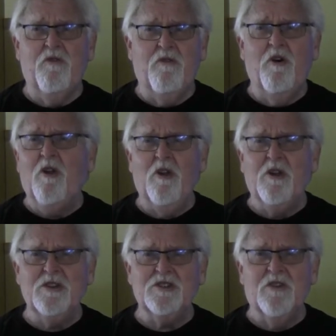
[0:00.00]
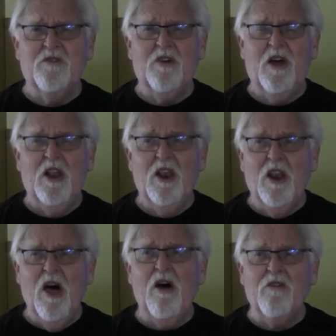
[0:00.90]
fullness of
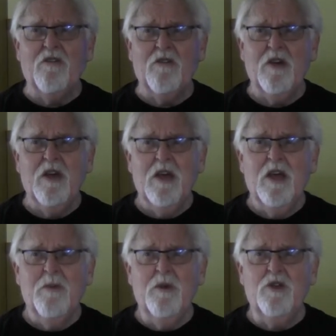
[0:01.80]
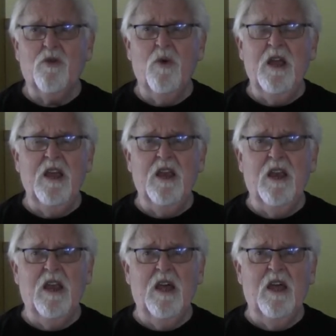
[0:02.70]
love
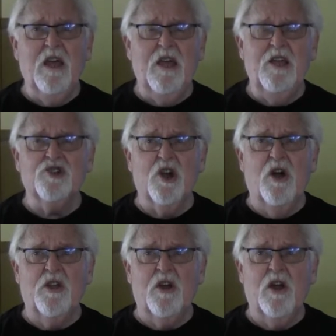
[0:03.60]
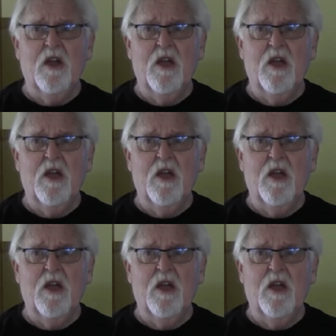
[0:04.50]
between uh, each other.